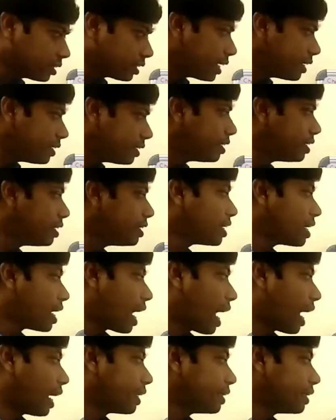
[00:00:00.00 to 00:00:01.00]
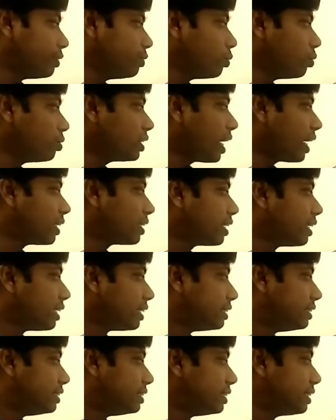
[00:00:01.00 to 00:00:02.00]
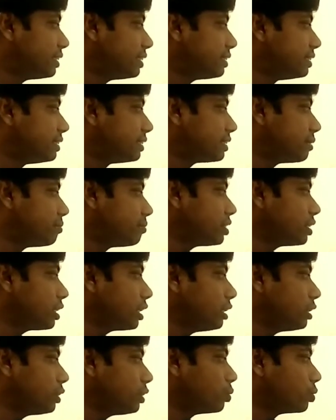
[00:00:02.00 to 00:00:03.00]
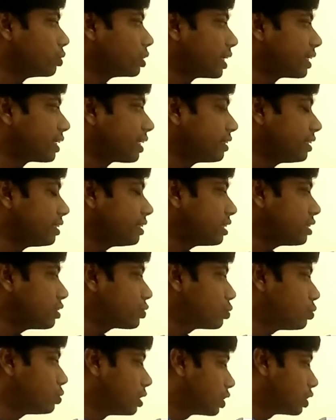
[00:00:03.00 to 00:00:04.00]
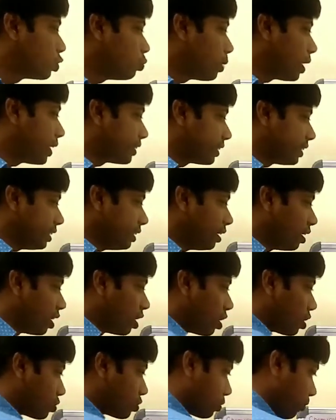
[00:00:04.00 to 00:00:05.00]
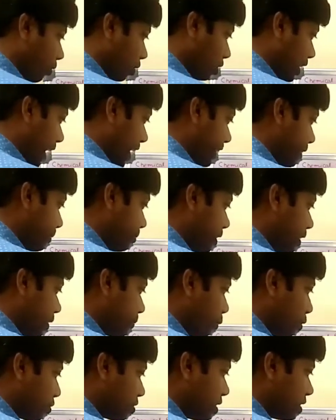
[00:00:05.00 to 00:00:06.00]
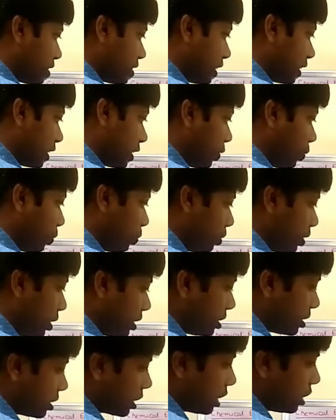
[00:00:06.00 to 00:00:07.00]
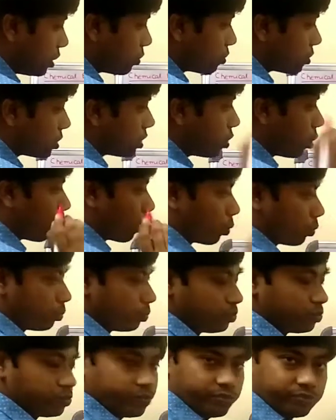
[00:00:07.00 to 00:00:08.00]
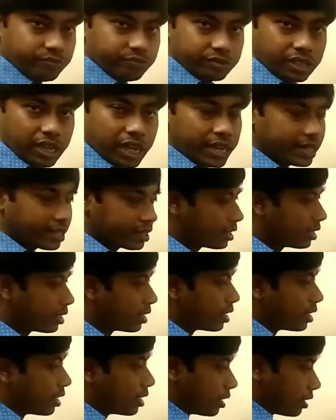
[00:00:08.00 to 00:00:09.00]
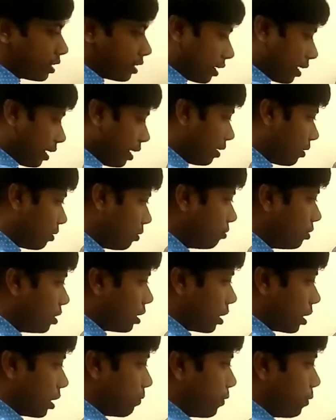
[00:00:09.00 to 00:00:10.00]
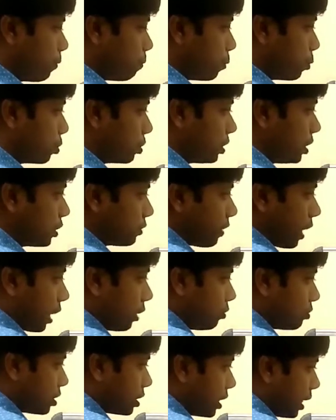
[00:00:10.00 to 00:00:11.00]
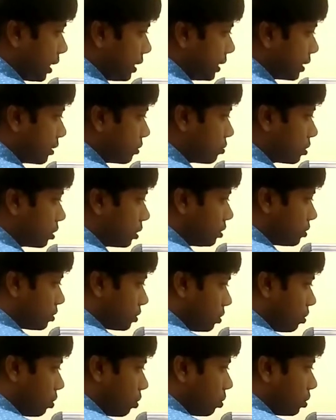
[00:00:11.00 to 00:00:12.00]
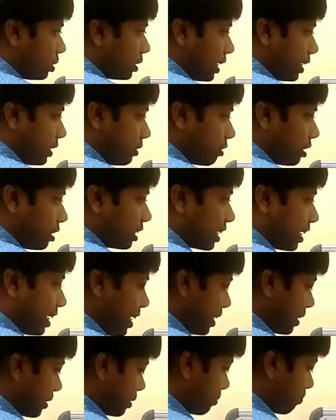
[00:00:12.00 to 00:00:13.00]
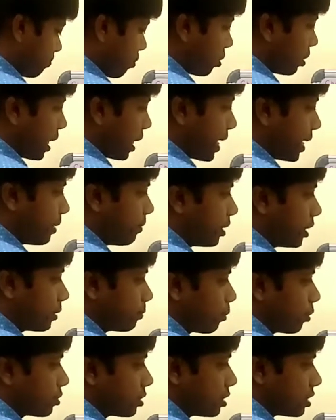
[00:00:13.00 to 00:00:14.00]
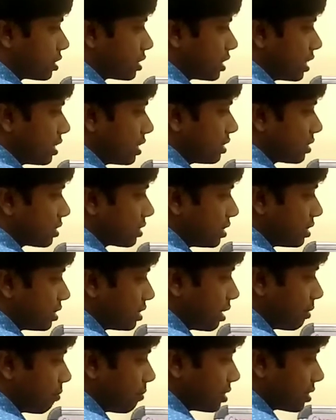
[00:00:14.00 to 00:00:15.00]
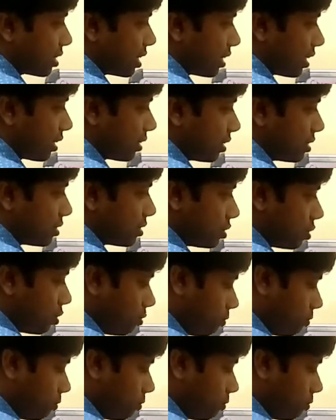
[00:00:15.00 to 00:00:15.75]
right? And you know that ds system is equal to greater than equals to dq by t. So for the adiabatic process dq is equal to 0, right? Now if you put these values here, dq is equal to 0, then you can get for the adiabatic process ds system is greater than